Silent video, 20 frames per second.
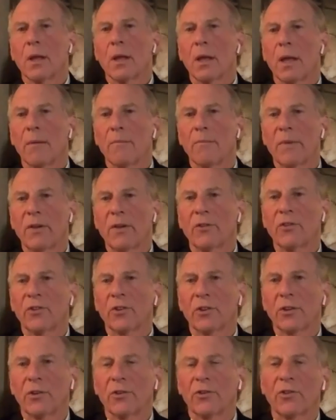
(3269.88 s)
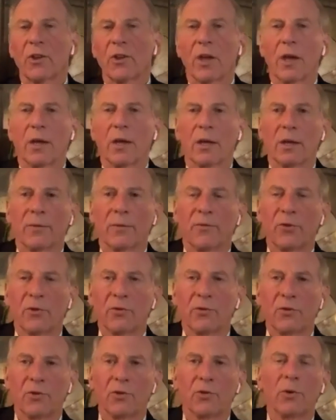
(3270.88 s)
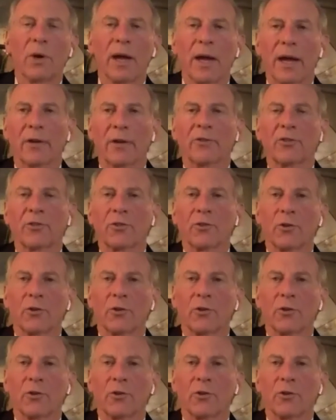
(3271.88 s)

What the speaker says: And basically say, if you do X